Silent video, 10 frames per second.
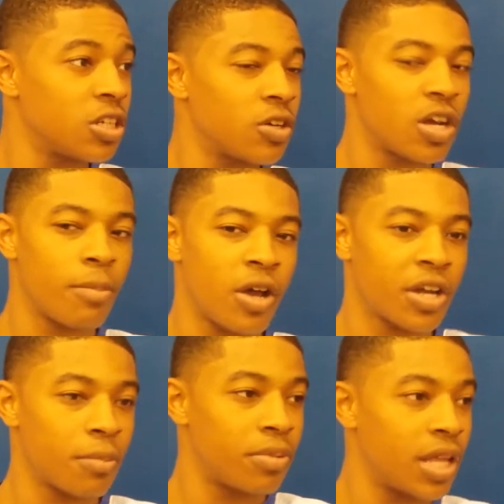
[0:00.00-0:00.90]
you know, come out
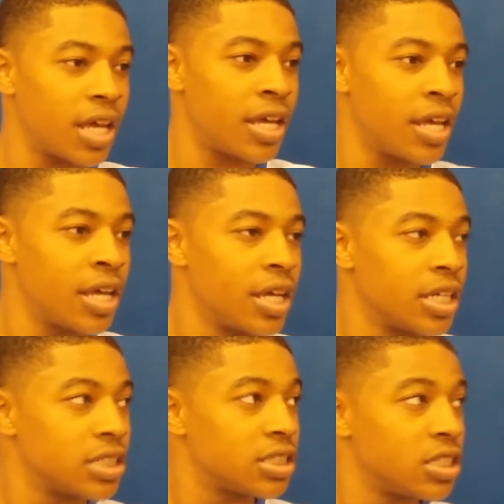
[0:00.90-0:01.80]
here and play, and
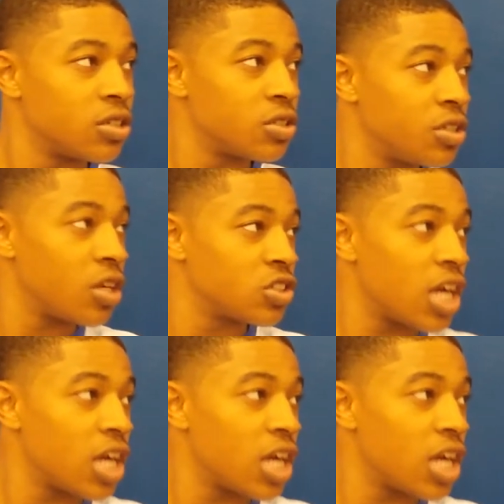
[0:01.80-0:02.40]
still, you know,